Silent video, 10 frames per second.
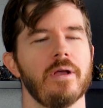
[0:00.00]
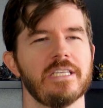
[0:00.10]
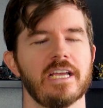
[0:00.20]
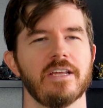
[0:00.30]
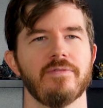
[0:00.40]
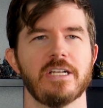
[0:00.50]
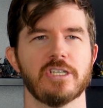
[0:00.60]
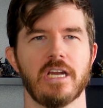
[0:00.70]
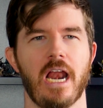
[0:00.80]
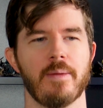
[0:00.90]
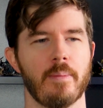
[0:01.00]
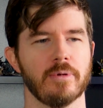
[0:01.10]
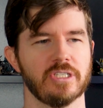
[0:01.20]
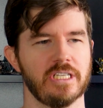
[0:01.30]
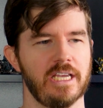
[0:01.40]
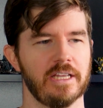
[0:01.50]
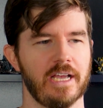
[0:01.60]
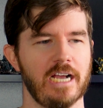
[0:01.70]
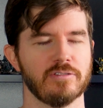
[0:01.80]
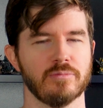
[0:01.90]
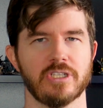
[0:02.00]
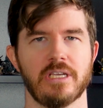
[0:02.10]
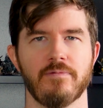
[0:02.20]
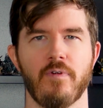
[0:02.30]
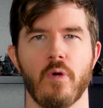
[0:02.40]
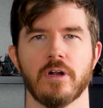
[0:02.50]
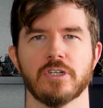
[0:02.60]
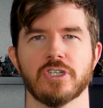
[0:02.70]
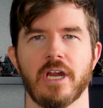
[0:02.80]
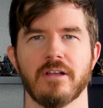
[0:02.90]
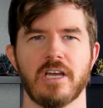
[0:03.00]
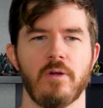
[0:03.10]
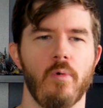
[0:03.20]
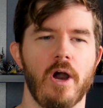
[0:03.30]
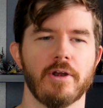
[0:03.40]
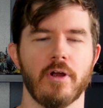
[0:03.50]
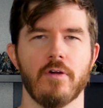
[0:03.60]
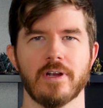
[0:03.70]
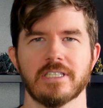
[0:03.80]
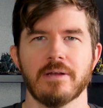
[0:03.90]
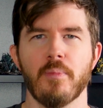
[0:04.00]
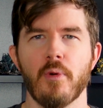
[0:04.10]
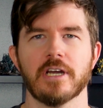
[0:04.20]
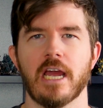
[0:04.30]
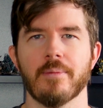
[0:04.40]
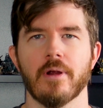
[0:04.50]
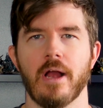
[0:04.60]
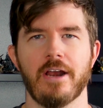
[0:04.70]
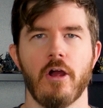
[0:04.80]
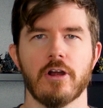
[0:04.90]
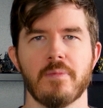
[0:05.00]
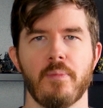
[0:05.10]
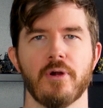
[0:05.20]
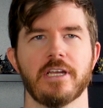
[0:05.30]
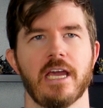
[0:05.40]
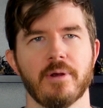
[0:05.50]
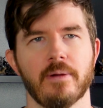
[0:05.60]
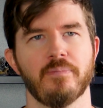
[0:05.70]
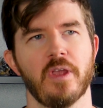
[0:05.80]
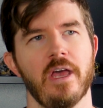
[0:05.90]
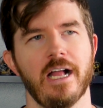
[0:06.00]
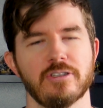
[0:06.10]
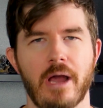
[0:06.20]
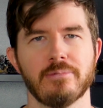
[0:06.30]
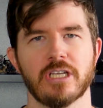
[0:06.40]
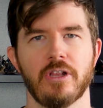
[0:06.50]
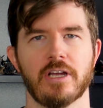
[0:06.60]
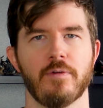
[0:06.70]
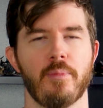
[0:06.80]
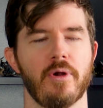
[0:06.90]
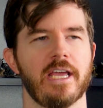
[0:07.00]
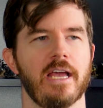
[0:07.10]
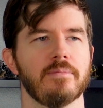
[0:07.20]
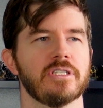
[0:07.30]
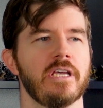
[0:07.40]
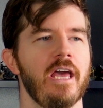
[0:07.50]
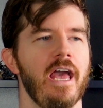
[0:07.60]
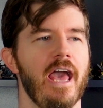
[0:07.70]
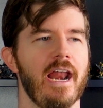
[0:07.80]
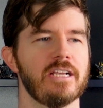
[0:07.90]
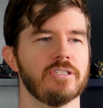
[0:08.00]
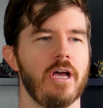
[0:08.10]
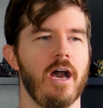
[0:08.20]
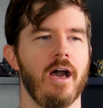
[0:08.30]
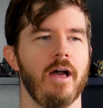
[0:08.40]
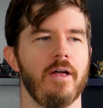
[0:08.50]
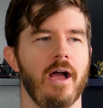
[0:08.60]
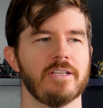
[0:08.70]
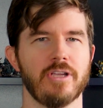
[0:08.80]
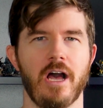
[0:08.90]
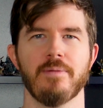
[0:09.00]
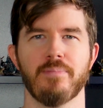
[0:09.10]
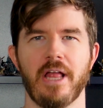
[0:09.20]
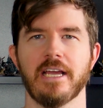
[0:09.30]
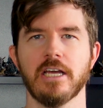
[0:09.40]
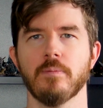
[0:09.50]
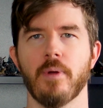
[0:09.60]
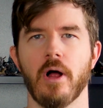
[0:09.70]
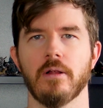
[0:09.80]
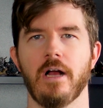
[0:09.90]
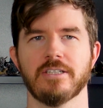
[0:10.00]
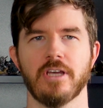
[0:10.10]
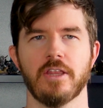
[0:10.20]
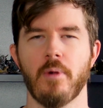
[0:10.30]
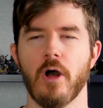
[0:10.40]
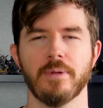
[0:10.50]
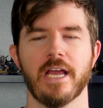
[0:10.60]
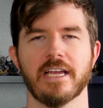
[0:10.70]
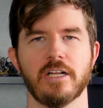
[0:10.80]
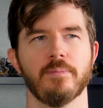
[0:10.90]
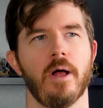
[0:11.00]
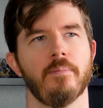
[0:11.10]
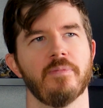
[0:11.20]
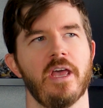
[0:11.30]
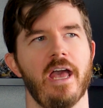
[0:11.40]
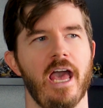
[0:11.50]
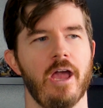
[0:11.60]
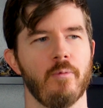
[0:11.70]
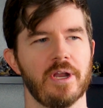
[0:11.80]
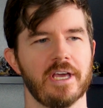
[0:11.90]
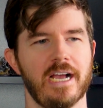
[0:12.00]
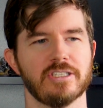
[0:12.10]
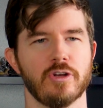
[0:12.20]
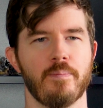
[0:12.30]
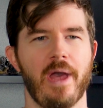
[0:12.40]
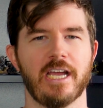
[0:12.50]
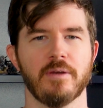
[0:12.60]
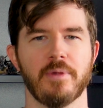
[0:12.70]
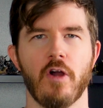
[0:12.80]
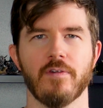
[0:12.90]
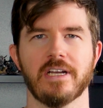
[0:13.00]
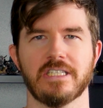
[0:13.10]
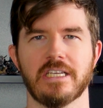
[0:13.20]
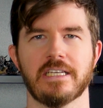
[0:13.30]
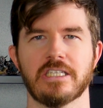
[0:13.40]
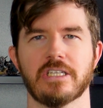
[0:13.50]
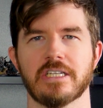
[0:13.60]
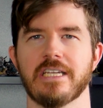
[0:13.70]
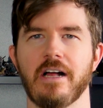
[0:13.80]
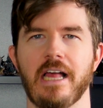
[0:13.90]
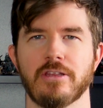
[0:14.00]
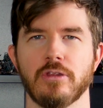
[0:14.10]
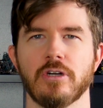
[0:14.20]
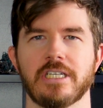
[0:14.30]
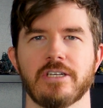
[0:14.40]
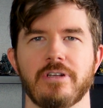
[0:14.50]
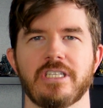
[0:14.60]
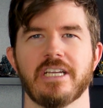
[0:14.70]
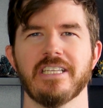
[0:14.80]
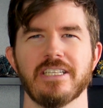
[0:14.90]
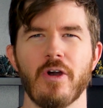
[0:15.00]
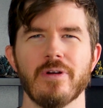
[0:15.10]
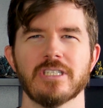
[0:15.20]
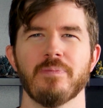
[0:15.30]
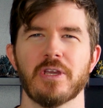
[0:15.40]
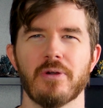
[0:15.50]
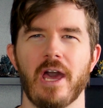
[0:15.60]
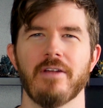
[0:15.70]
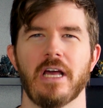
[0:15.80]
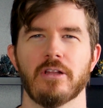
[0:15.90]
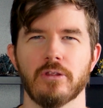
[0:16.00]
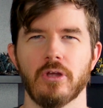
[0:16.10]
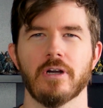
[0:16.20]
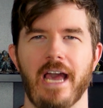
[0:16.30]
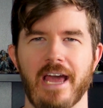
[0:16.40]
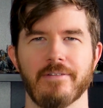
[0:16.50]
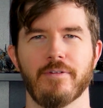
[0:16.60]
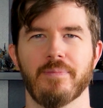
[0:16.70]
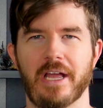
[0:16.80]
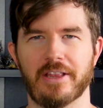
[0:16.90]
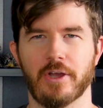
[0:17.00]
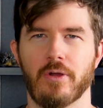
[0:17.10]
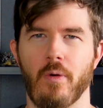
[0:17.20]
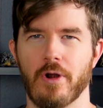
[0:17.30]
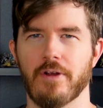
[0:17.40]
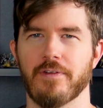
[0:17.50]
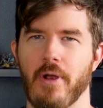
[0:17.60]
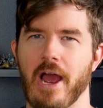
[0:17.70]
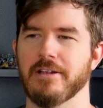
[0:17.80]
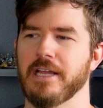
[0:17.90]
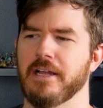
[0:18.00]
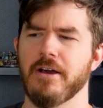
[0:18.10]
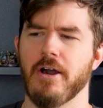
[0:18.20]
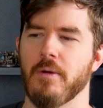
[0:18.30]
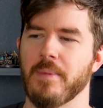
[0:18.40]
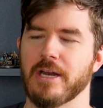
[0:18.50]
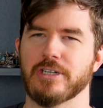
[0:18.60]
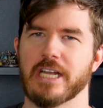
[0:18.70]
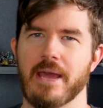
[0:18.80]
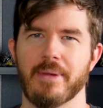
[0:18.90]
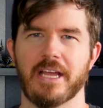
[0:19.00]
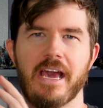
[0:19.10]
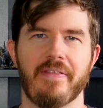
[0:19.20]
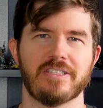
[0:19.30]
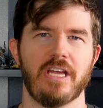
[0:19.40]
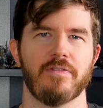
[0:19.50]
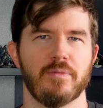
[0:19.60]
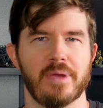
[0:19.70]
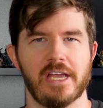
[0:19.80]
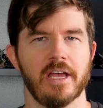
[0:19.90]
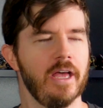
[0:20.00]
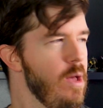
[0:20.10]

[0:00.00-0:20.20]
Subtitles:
But I was at a convention. I remember seeing the guys from Steamforged, and I was kind of wandering over because I'm a board gamer. At heart, I'm a board gamer, and so I was there looking for board games. And I saw him playing Guild Ball. I saw them all playing Guild Ball, and one of the guys sort of beckoned me over because he could tell I looked interested. Because that's always something you kind of like look at from like the corner of your eye. You're like, oh, miniature gaming. Yeah, that's not for me.